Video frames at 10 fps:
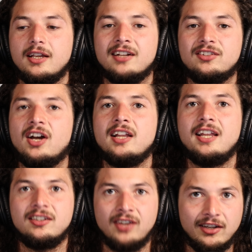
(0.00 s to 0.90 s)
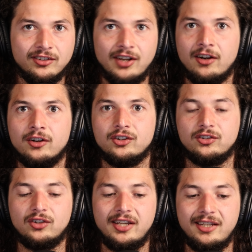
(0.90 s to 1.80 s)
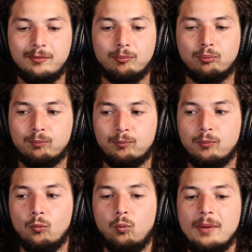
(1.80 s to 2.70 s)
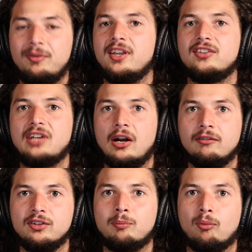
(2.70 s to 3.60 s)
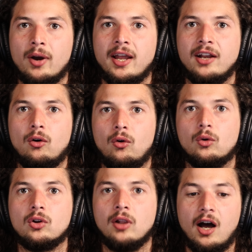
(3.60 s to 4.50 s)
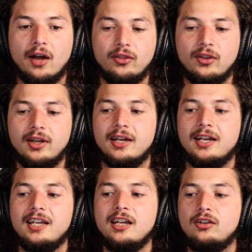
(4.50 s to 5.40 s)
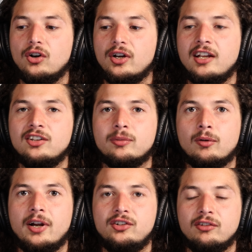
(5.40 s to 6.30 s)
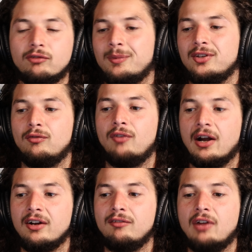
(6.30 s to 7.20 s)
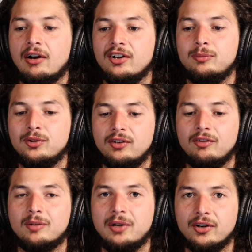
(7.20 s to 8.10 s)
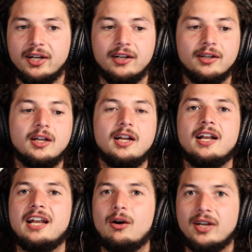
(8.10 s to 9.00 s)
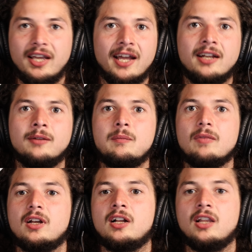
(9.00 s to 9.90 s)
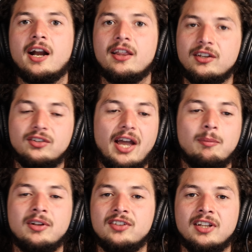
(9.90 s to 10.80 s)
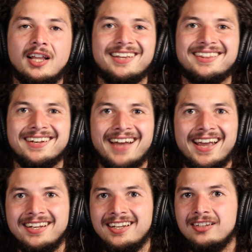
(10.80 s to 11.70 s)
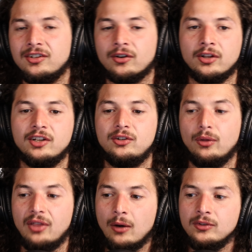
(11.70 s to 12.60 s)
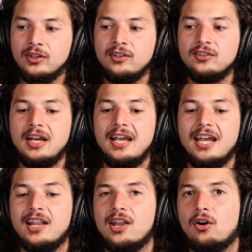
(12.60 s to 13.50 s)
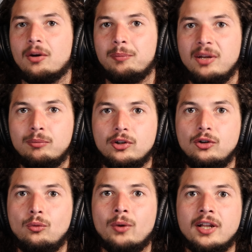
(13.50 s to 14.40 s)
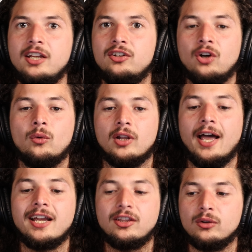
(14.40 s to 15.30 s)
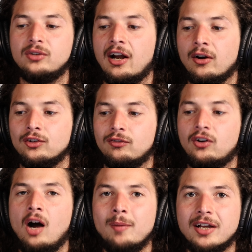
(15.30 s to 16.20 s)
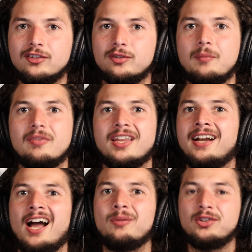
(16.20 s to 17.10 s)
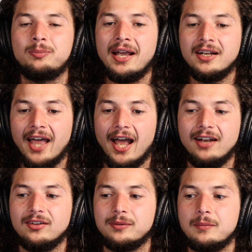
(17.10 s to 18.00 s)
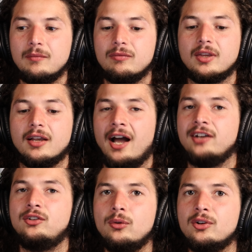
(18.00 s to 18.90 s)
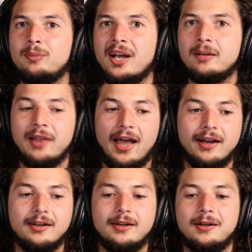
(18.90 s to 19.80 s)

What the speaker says: It's not like Zack Snyder just whipped this out of his brain whole cloth. He took inspiration from this very, very specific period. Now, again, a lot of this happens in like the 90s and early 2000s, and there are people who really don't like those eras of comics, and I respect that. I do respect that.